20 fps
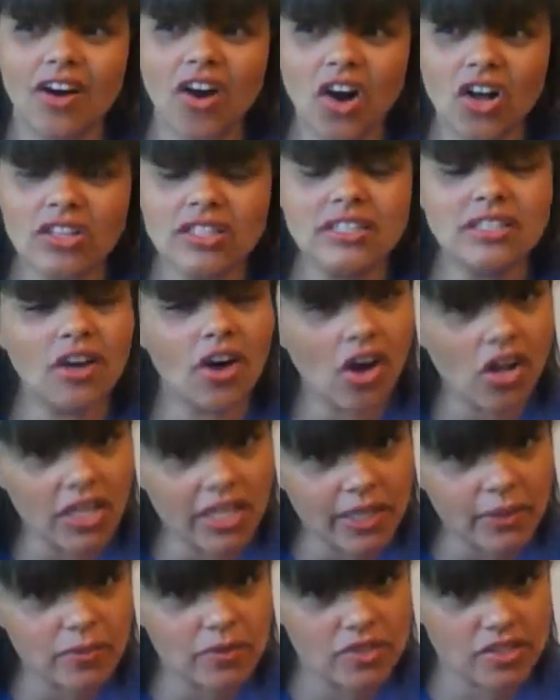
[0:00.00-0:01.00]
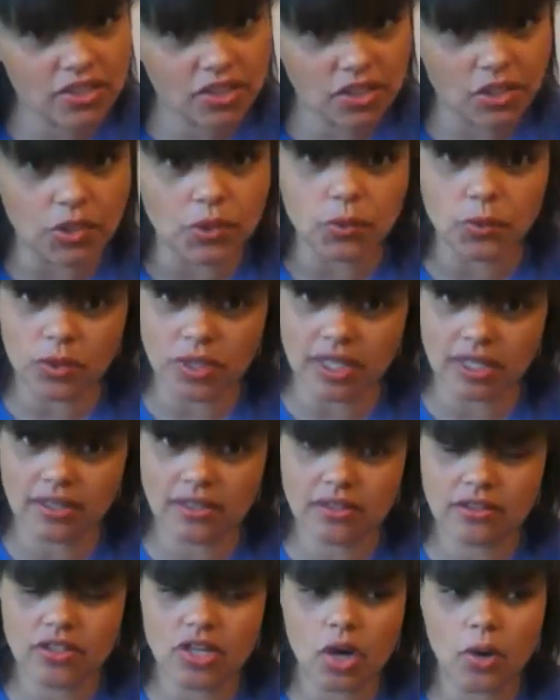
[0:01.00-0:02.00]
all in all, it was a good
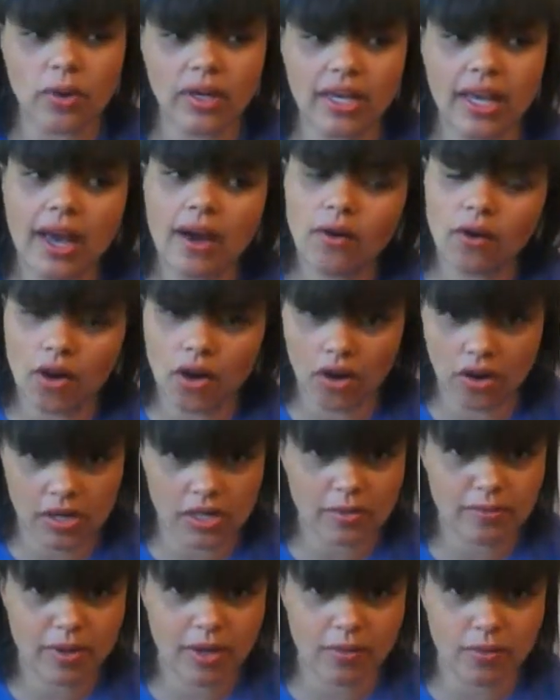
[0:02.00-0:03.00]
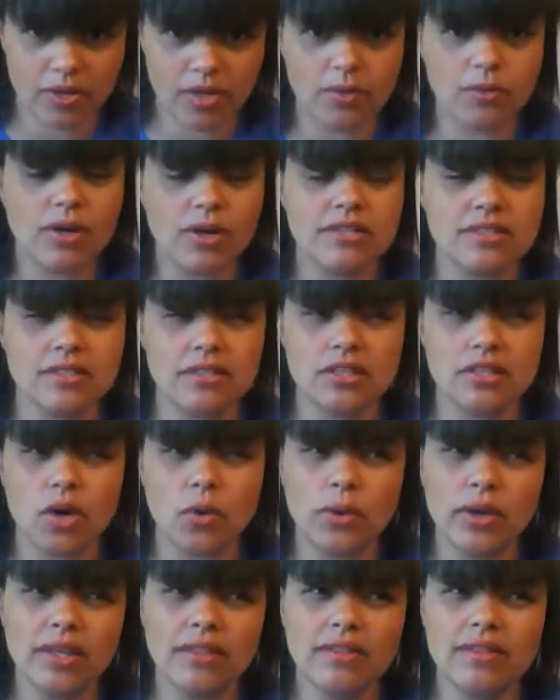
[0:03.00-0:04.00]
week. Knowing how hard my week was and
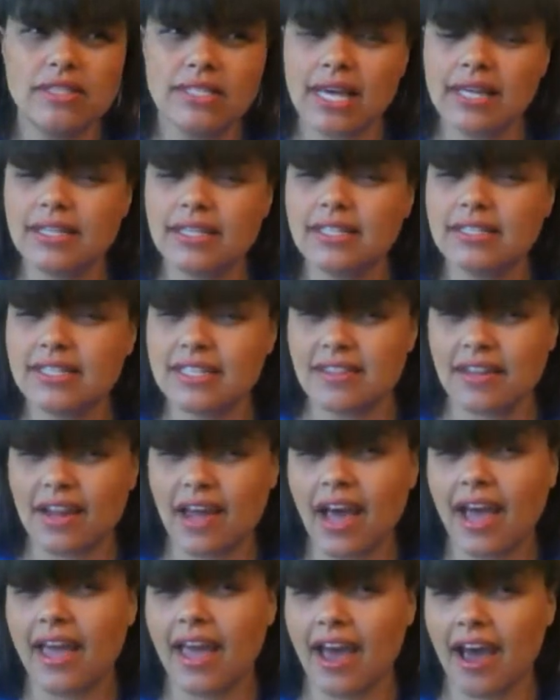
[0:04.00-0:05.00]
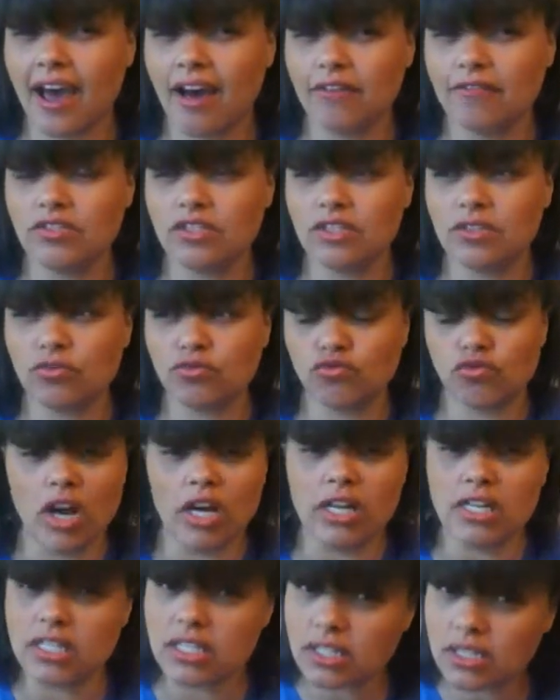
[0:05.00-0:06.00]
knowing the tendency that I have to
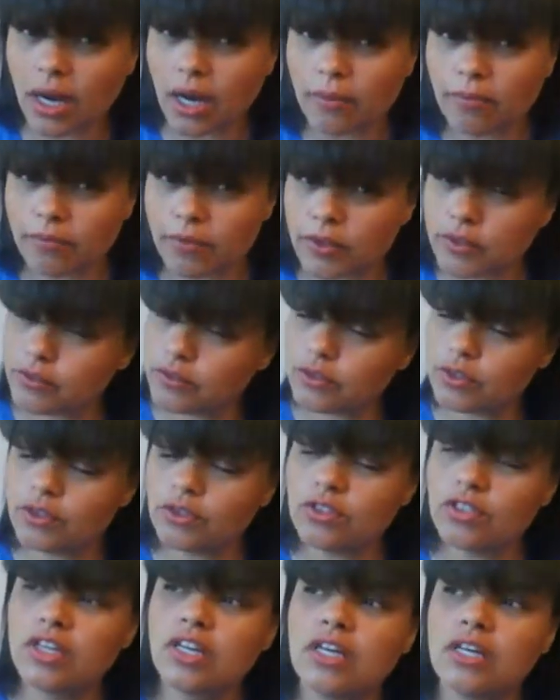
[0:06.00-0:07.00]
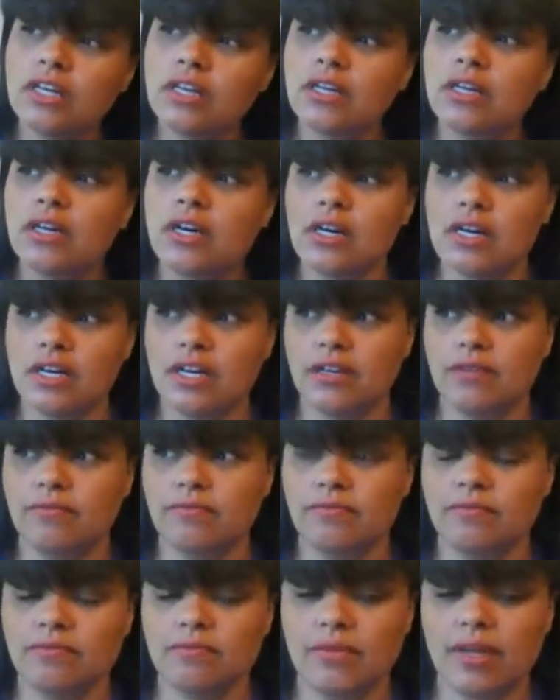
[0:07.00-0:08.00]
run to comfort food,
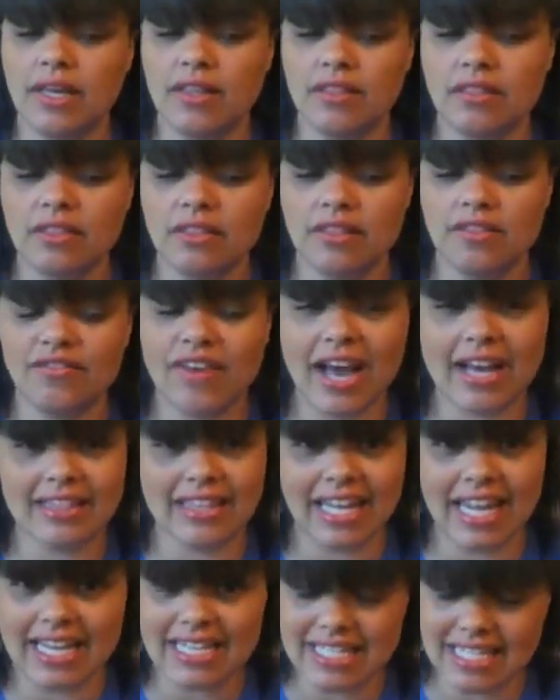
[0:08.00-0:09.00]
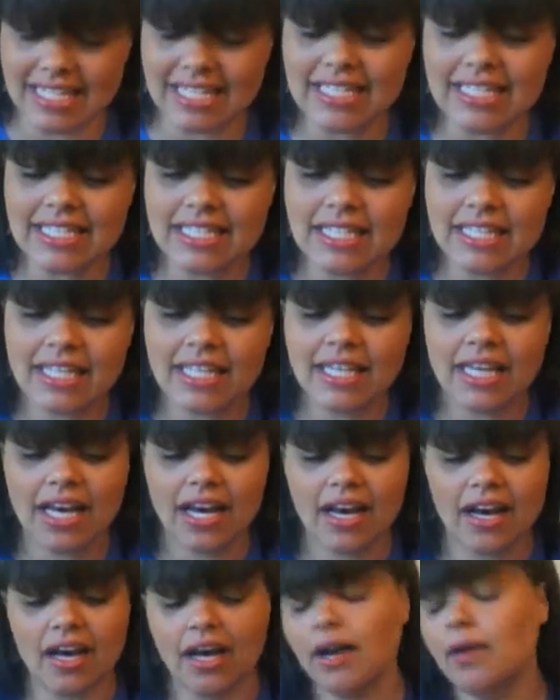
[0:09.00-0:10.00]
and the fact that I didn't,
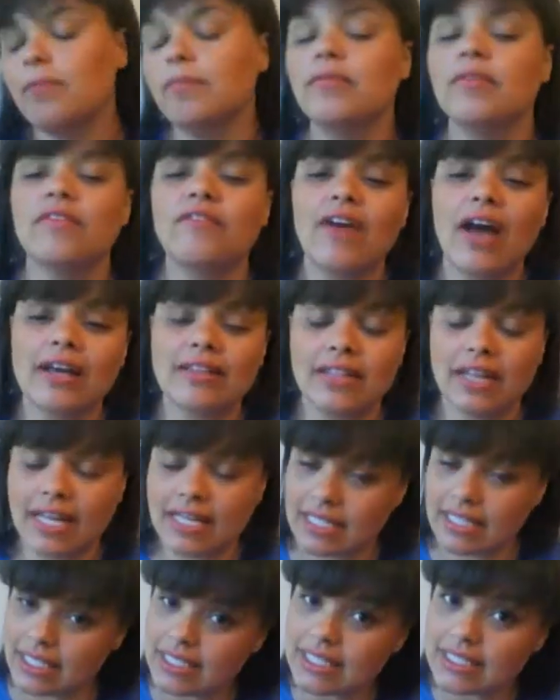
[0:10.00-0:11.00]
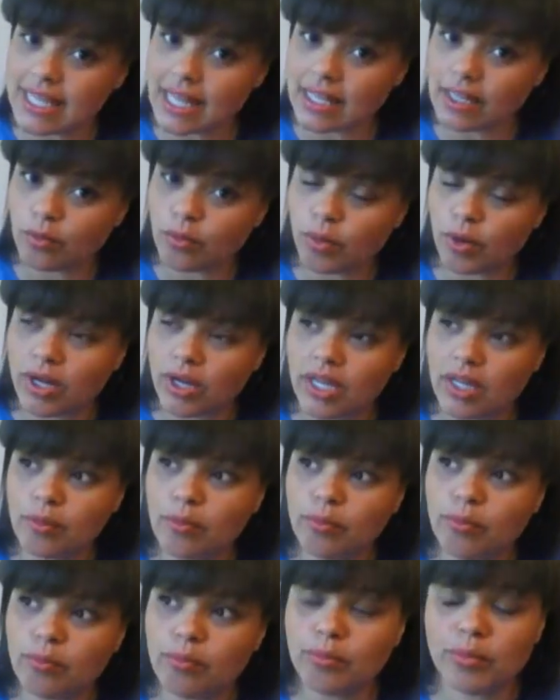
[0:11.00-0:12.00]
the fact that I did
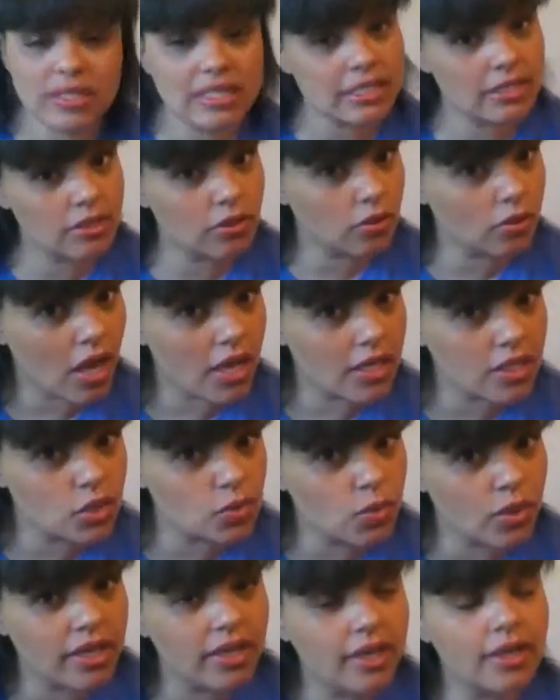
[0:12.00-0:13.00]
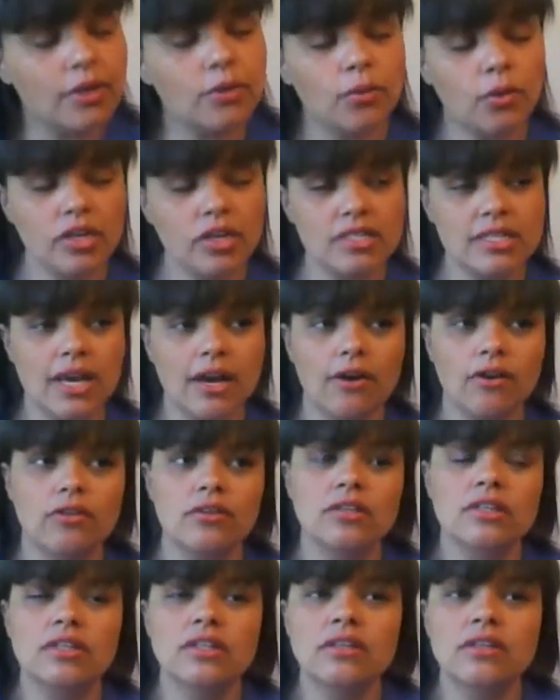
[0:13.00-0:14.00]
celebrate but still lost weight and worked out.